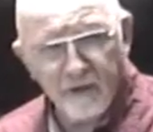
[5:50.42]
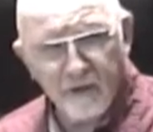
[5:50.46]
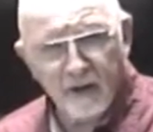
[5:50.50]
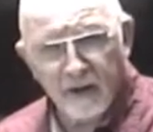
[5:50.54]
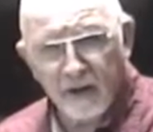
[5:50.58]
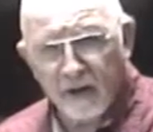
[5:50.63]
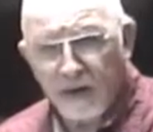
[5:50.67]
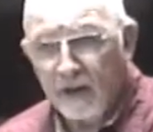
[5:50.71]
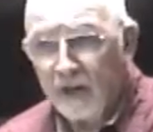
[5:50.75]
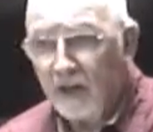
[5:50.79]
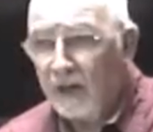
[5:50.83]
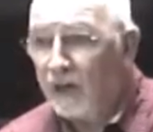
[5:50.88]

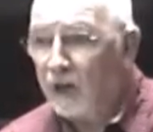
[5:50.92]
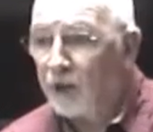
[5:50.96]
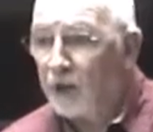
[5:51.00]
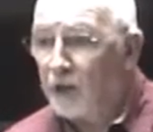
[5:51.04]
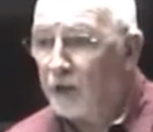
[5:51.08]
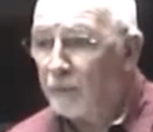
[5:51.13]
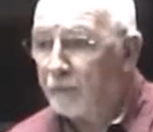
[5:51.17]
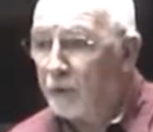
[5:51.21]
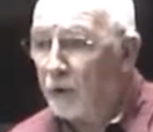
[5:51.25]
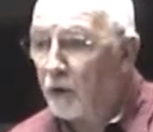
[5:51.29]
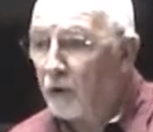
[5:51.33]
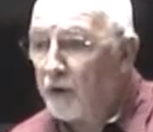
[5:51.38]
the
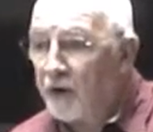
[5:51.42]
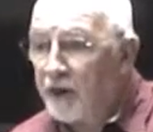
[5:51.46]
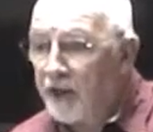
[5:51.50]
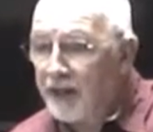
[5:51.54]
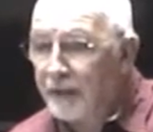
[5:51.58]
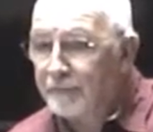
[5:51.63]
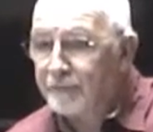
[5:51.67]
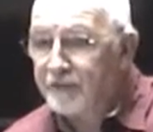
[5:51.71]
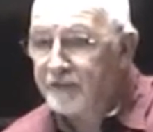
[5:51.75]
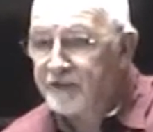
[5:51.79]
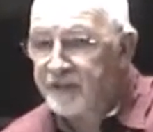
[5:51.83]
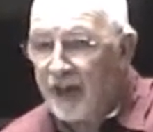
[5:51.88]

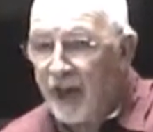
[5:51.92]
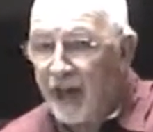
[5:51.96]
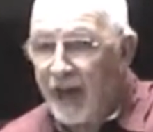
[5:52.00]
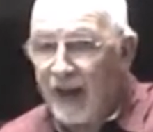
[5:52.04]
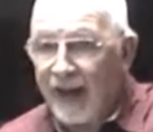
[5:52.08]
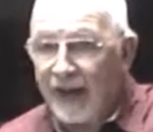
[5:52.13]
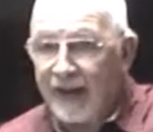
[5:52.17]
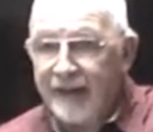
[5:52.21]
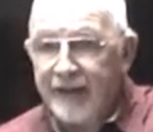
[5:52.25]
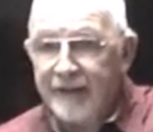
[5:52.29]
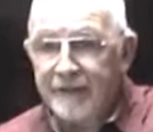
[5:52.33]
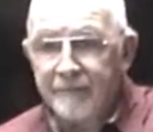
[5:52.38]
Capernaum
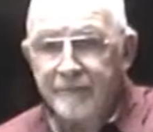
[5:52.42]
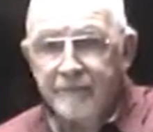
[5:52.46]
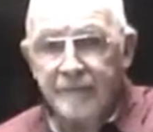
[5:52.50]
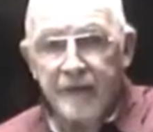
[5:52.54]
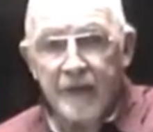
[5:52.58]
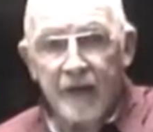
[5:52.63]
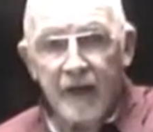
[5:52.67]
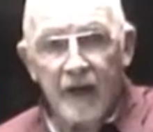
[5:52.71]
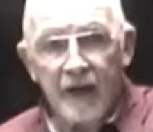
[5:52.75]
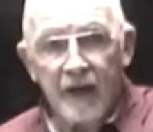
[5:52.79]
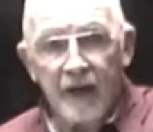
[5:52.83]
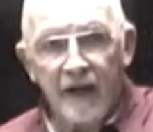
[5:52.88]
side
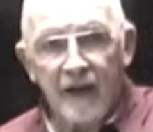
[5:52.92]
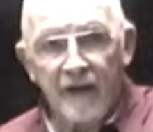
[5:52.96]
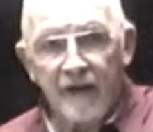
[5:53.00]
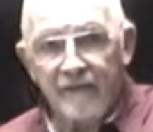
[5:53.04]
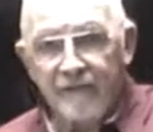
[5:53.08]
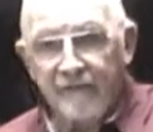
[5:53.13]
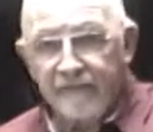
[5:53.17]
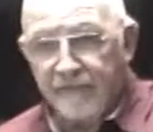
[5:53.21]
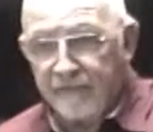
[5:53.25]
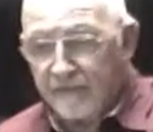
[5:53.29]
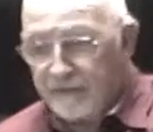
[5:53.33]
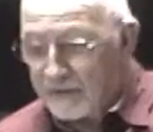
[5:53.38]

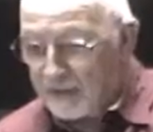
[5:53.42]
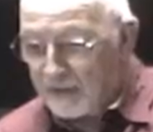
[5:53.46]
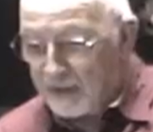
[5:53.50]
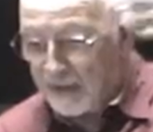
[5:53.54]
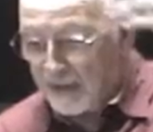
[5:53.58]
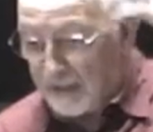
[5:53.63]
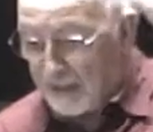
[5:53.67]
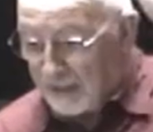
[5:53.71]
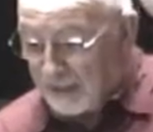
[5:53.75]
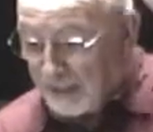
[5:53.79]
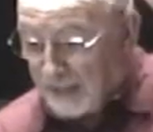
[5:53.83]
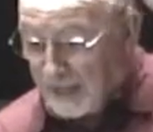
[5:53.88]
of
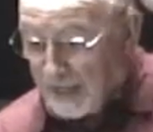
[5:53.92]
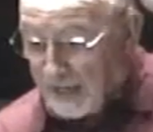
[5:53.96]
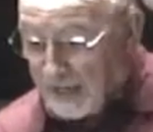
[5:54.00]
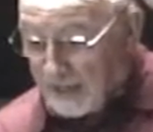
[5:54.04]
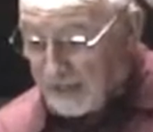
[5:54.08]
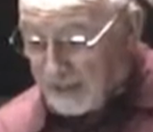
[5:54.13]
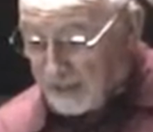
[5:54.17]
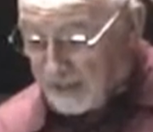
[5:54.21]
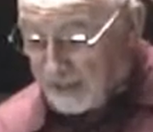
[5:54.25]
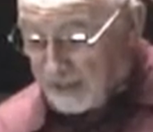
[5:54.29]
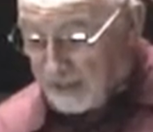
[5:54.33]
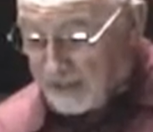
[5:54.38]

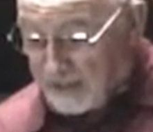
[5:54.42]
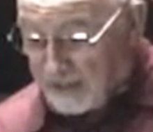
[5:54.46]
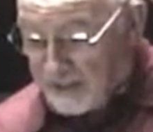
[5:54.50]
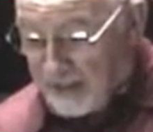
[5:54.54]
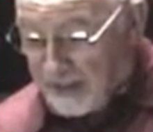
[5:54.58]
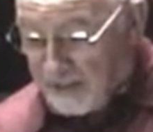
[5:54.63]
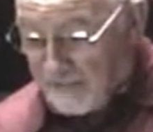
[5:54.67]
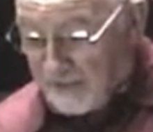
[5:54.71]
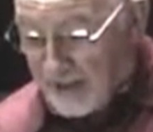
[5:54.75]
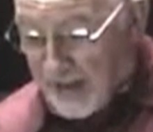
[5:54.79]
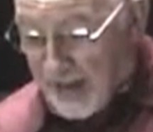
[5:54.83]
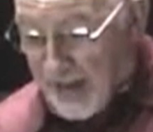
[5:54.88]
the
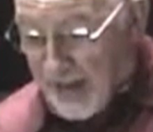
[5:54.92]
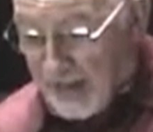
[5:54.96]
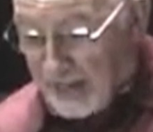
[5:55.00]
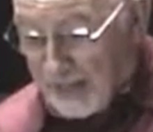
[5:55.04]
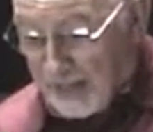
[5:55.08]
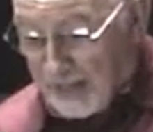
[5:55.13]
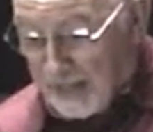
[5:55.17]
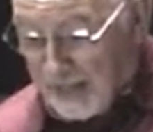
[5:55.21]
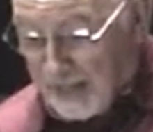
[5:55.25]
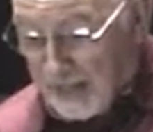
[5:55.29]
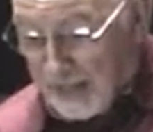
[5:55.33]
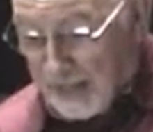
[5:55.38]
Sea of
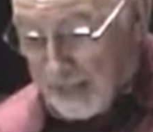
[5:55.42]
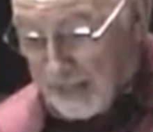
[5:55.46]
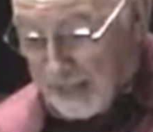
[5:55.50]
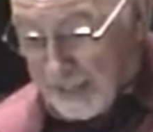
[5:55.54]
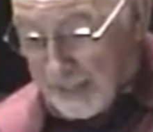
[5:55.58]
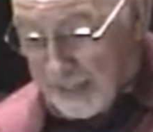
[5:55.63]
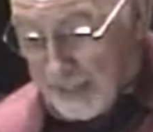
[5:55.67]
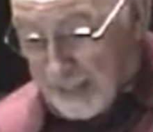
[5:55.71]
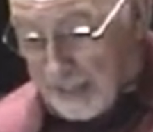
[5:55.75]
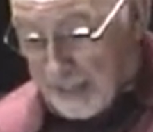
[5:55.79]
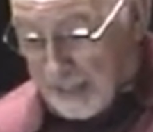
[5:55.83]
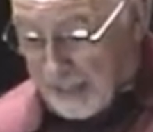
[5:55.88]
Galilee.
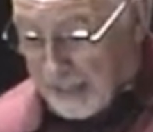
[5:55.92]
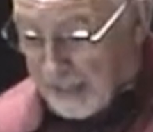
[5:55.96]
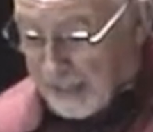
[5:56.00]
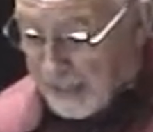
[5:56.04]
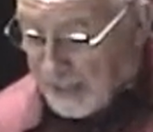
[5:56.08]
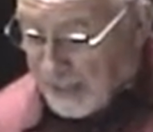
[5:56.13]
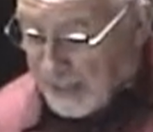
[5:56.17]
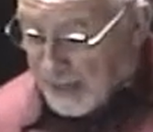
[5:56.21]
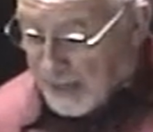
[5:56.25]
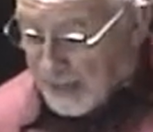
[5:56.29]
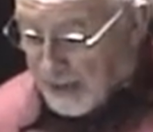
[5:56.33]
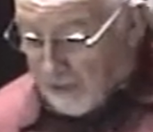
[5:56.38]

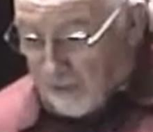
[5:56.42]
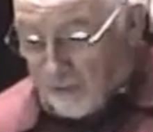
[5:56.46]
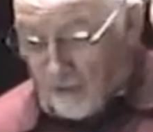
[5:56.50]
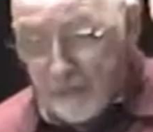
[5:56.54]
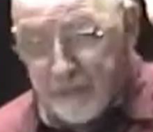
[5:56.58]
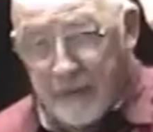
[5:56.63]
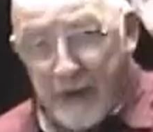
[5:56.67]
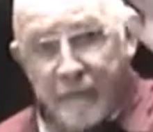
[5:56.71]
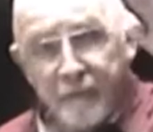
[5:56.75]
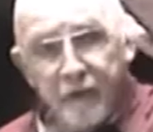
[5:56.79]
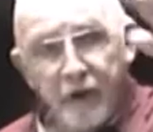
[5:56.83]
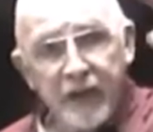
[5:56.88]
You
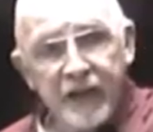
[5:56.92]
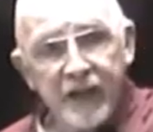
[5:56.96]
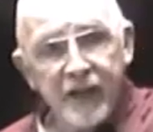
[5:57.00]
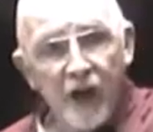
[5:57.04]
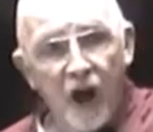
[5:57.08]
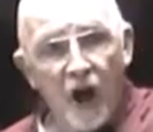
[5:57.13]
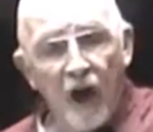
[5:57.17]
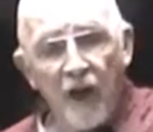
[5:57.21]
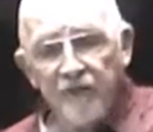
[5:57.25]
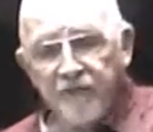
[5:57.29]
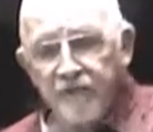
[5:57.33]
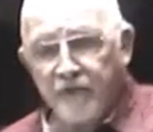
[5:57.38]
remember he'd
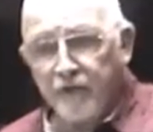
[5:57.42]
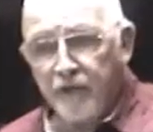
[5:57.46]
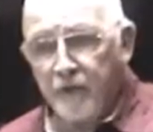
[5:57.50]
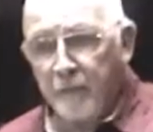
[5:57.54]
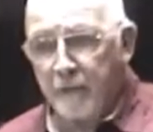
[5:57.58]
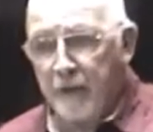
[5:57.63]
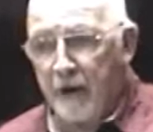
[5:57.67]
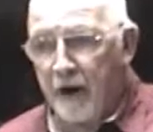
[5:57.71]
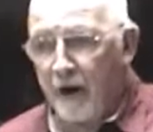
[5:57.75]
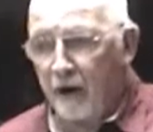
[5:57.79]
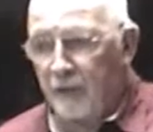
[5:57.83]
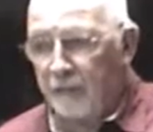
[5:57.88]
gone through the
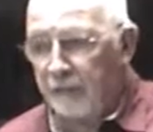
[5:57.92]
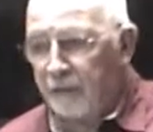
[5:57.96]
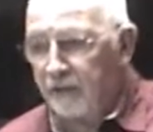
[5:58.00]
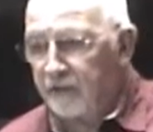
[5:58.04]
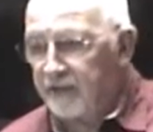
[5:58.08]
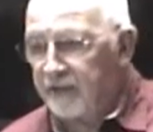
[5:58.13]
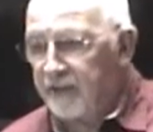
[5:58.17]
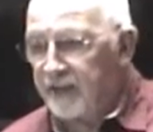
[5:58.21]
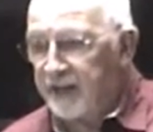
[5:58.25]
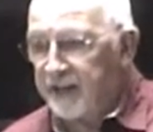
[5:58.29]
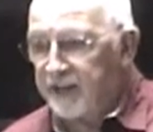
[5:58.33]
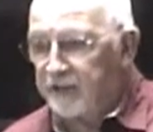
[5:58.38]

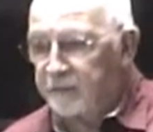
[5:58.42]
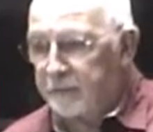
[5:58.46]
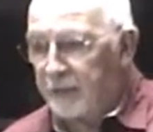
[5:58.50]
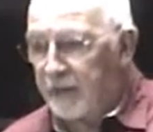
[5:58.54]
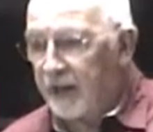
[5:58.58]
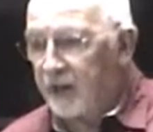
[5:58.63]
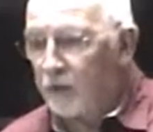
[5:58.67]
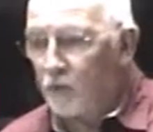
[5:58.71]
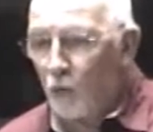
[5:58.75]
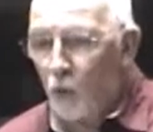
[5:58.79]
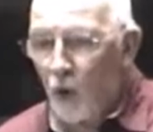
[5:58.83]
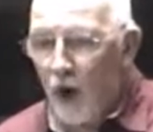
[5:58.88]
parables. He'd
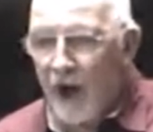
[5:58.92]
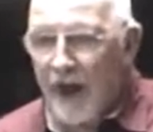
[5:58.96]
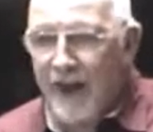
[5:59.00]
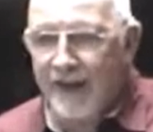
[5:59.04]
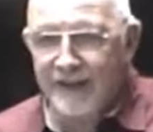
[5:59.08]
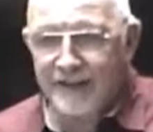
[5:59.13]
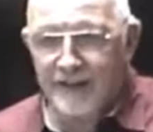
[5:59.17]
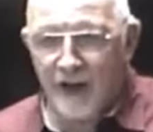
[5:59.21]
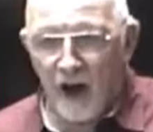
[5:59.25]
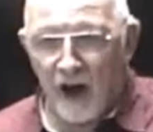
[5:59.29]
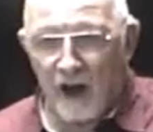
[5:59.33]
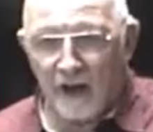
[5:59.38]
explained why
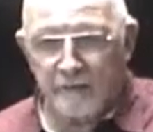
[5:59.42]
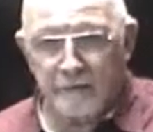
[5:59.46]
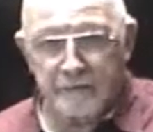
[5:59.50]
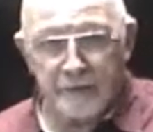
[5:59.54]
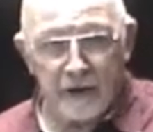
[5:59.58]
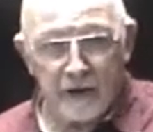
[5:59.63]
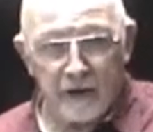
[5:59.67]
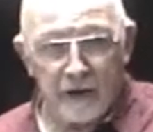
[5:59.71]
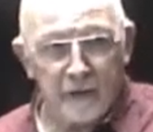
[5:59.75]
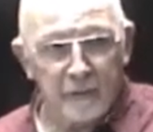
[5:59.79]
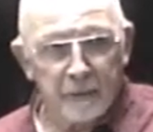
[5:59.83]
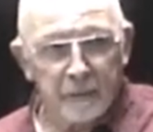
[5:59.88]
he taught in
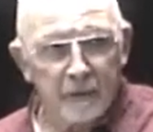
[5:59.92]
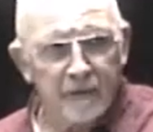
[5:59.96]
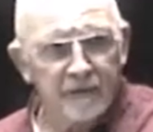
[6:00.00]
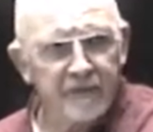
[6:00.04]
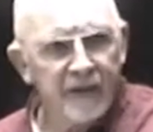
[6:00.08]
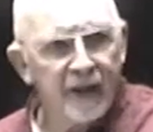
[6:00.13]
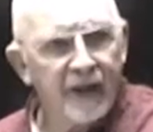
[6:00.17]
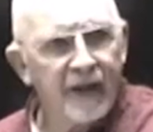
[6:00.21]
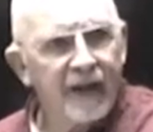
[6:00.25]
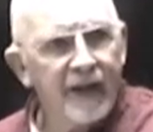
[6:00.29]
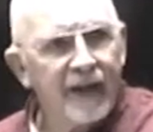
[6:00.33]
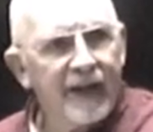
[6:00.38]

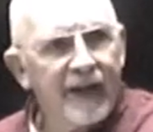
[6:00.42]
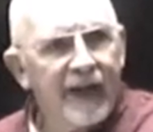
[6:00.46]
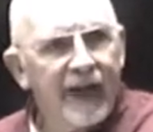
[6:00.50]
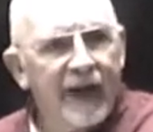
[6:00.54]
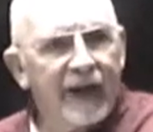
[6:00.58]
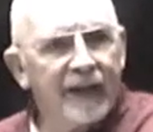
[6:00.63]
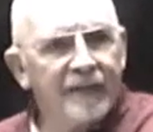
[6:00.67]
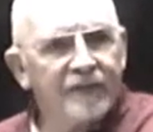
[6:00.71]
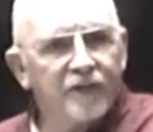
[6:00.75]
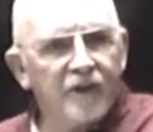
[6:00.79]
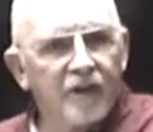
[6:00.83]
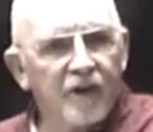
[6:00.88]
parables.
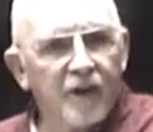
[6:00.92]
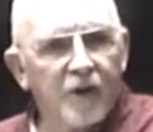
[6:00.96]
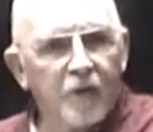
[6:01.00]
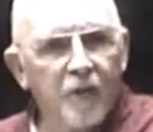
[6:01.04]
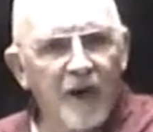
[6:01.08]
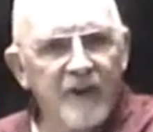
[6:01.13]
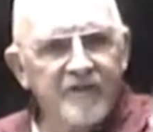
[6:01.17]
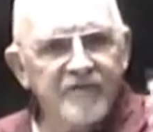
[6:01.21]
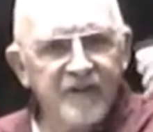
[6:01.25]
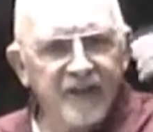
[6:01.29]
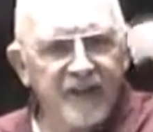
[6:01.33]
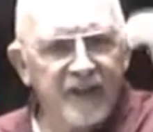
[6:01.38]
And so the
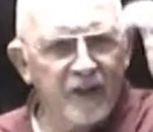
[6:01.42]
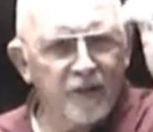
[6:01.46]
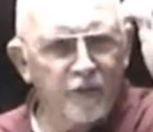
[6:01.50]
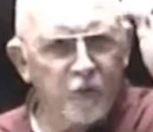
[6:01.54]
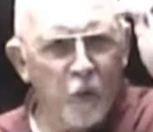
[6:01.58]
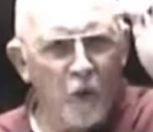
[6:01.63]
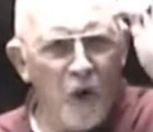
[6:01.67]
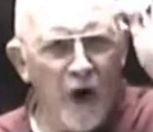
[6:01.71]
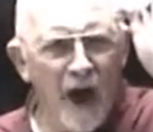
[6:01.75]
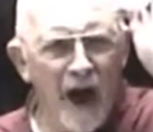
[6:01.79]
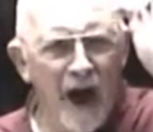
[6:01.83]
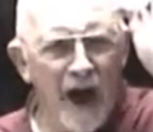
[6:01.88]
question is,
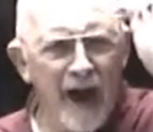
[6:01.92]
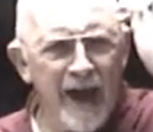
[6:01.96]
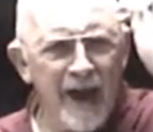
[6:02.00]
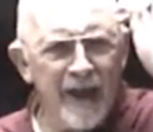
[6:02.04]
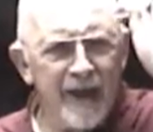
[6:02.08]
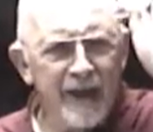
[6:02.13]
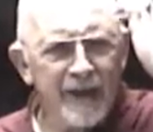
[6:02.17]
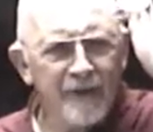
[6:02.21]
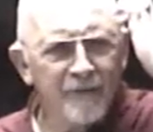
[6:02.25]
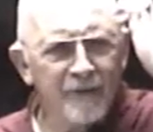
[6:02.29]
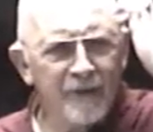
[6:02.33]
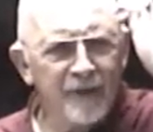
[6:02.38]

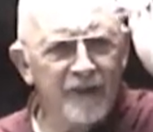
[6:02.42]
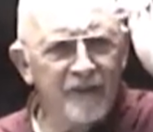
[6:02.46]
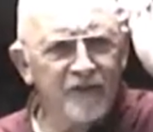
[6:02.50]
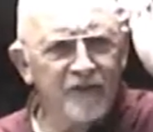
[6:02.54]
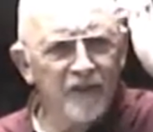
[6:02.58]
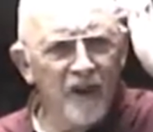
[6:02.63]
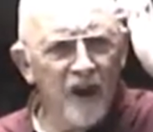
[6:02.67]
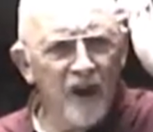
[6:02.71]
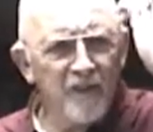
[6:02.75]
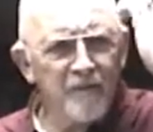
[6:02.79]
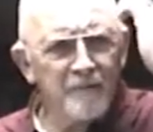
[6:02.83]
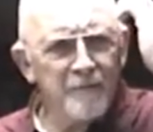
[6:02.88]
why, when he
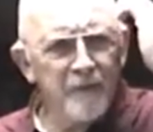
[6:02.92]
saw the